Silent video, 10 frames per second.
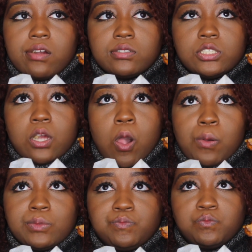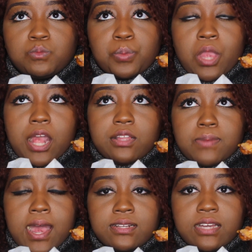So in the
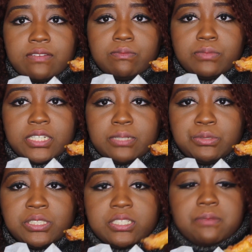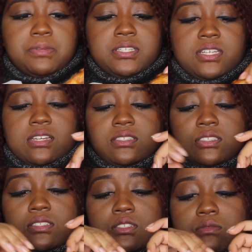past, I've been able to get BTS
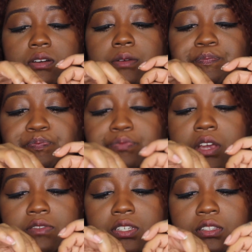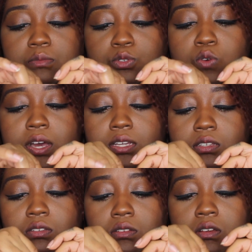tickets, right? I've seen them
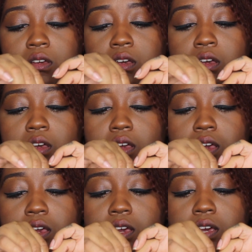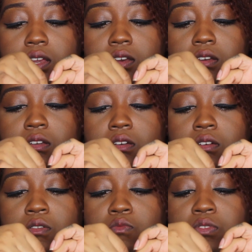twice. And
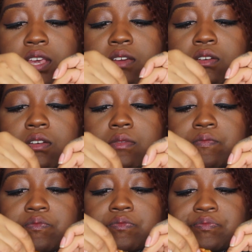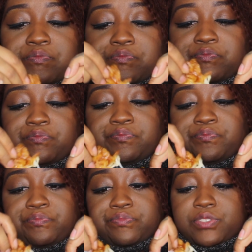when they
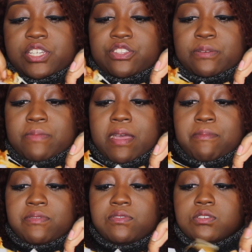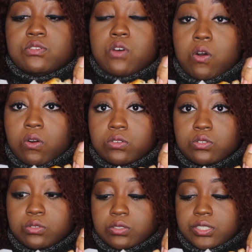did their Map of the Soul
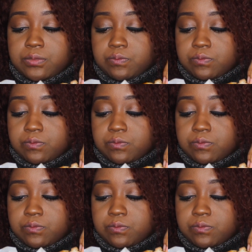tour,